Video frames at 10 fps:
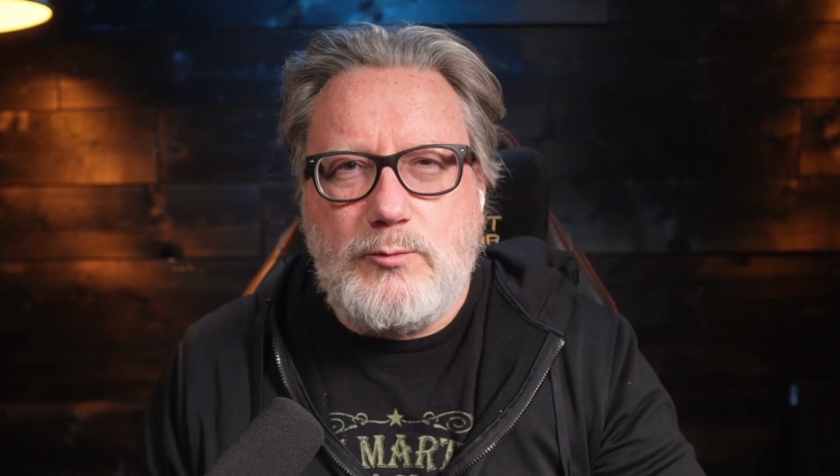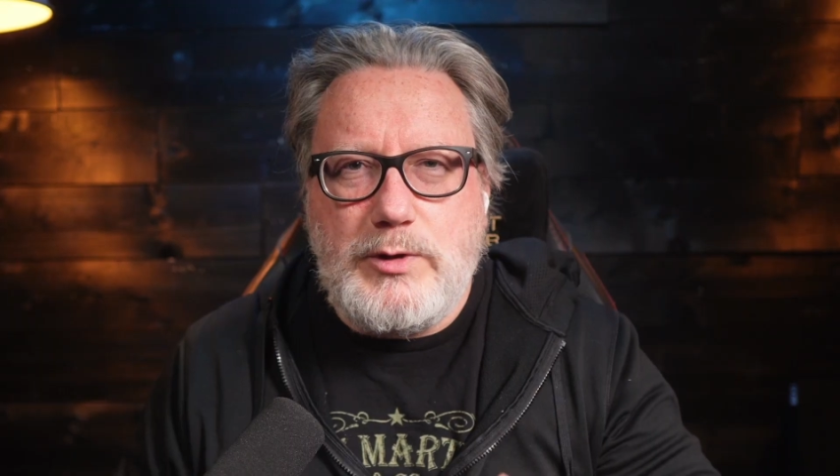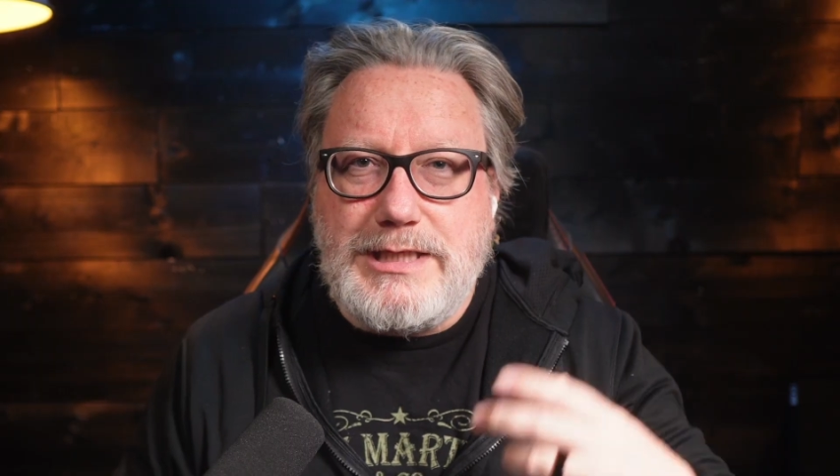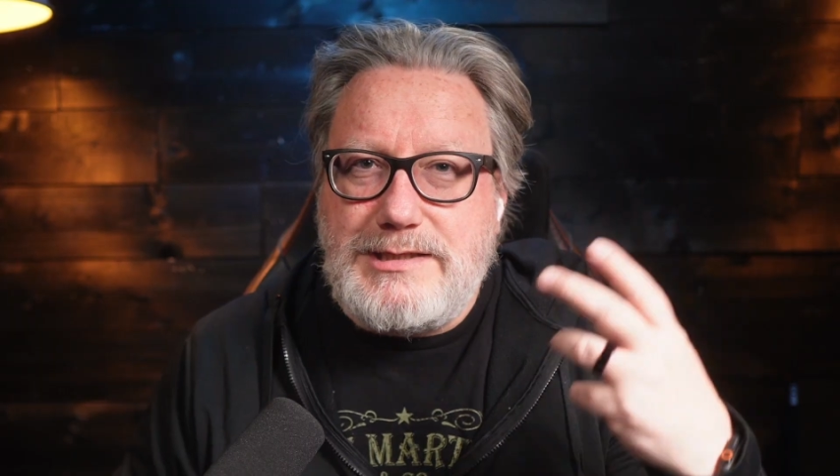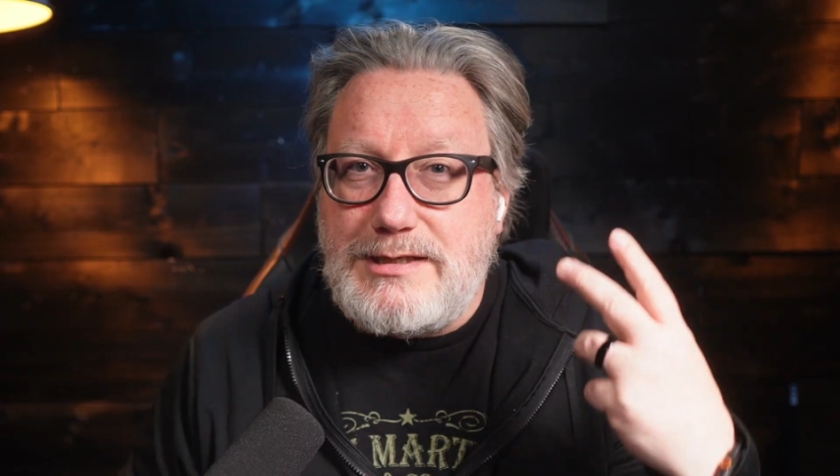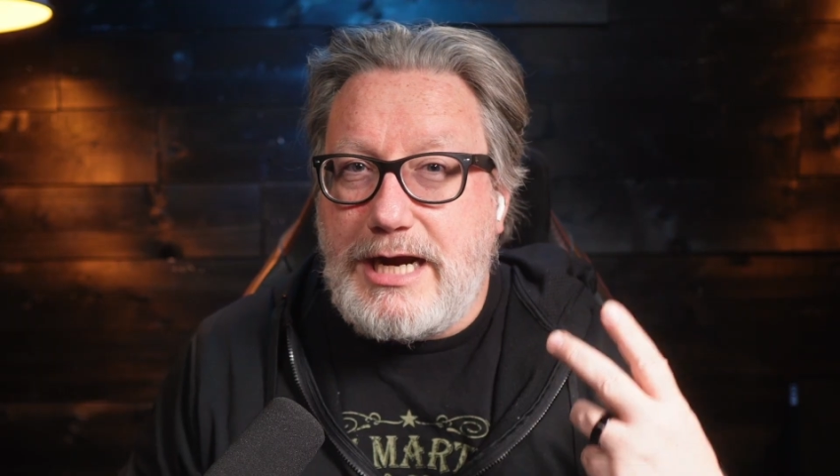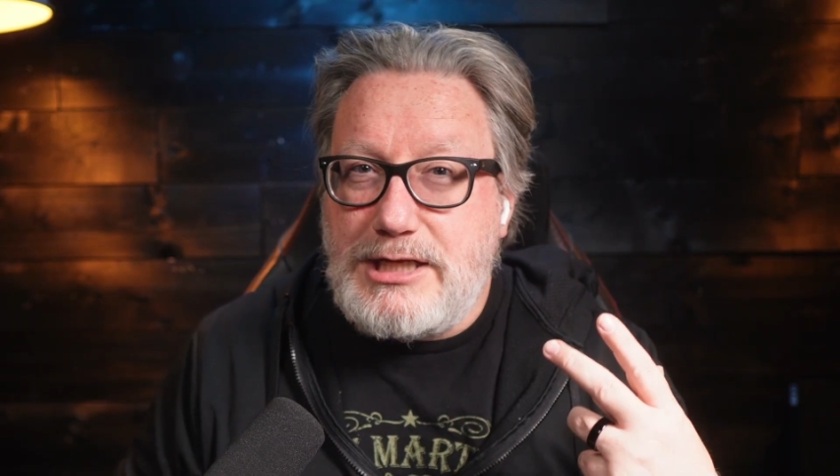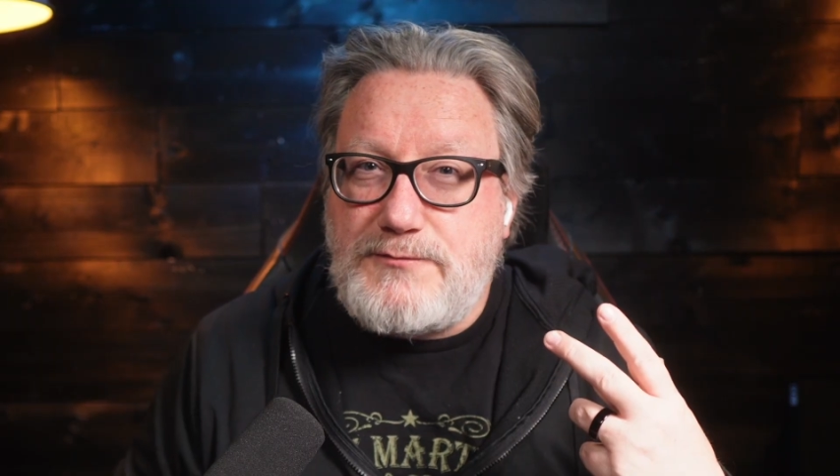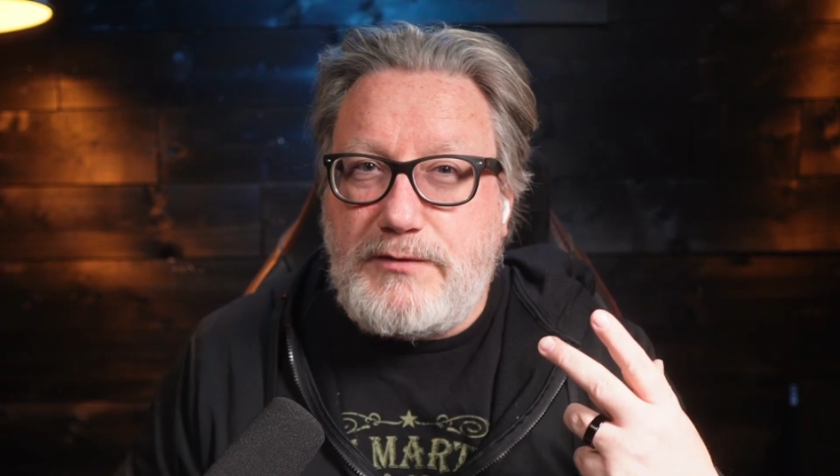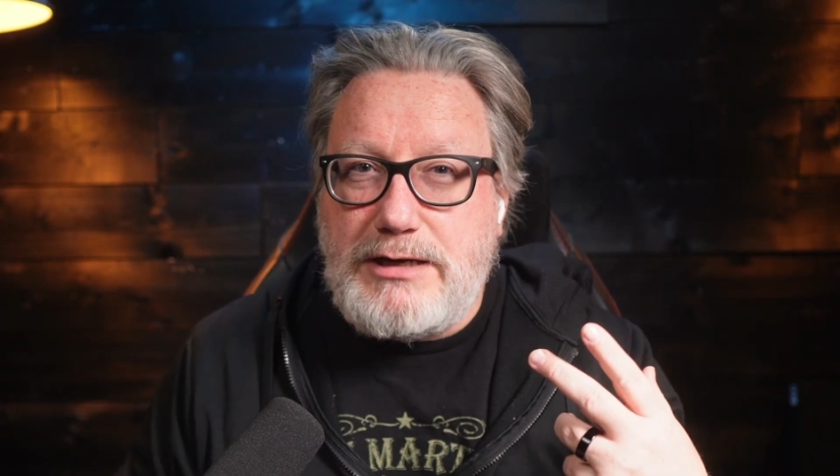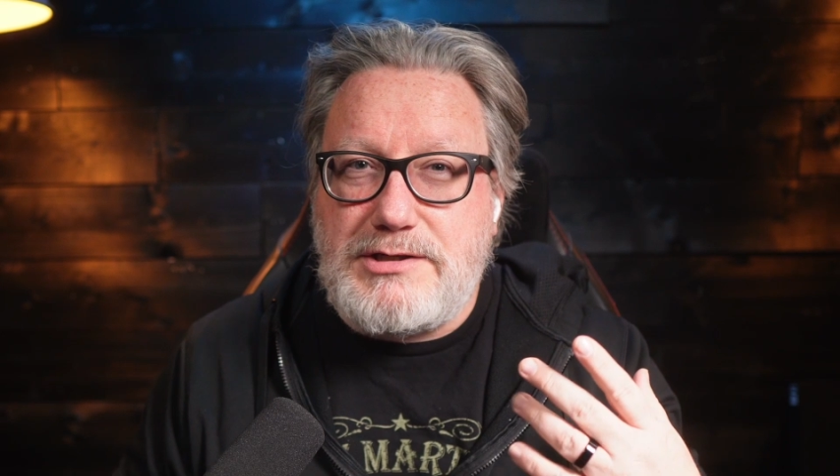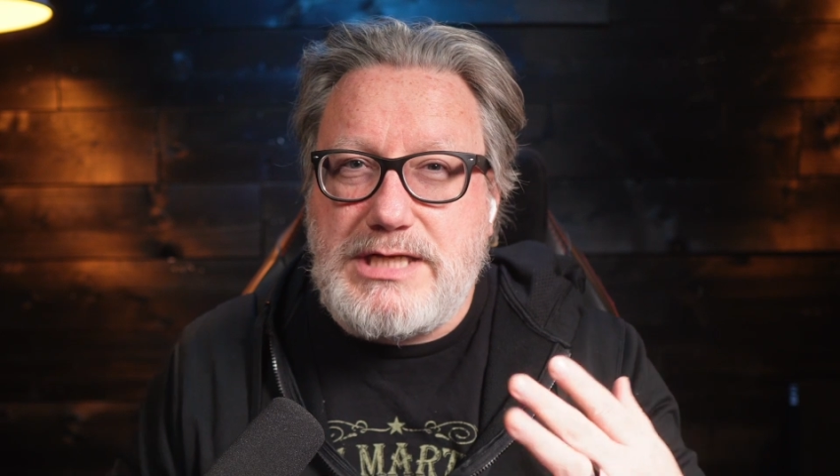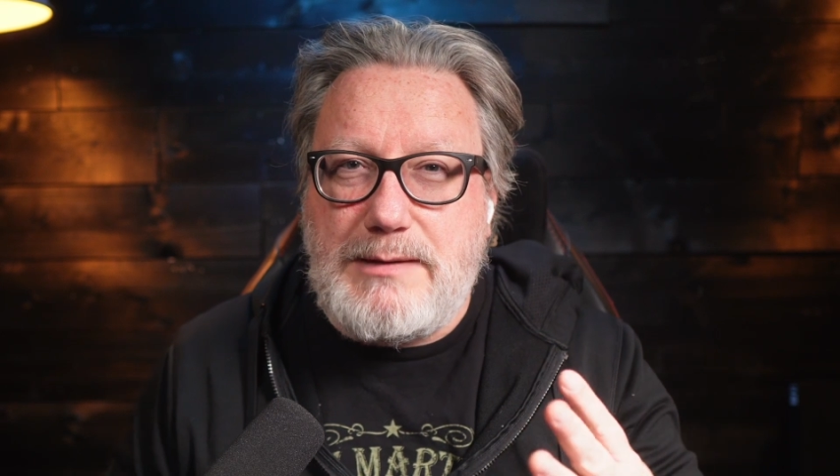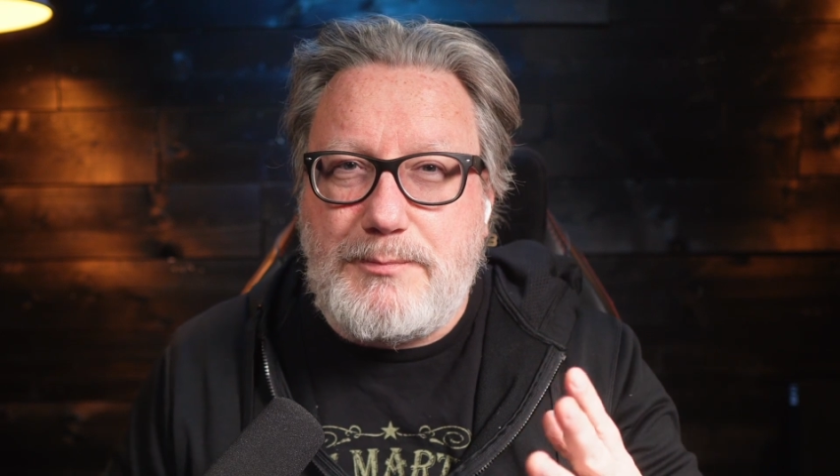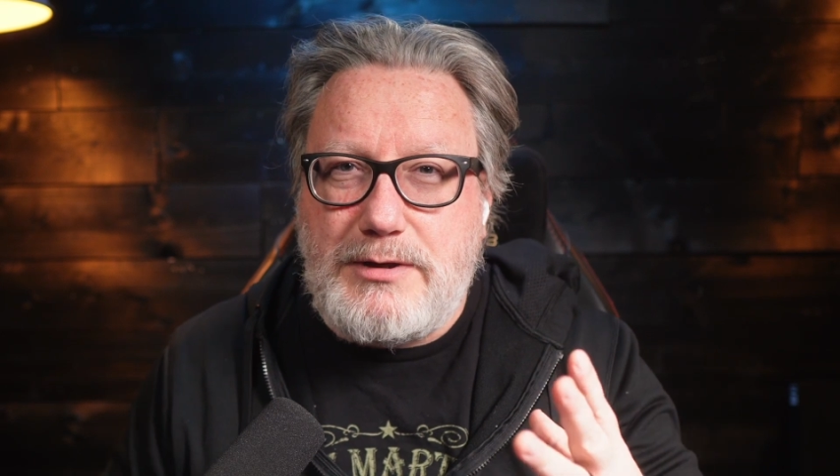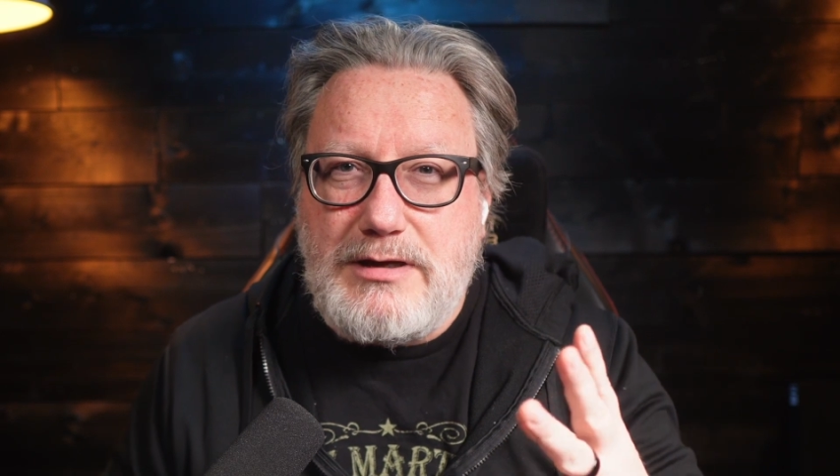when the tinnitus flares up,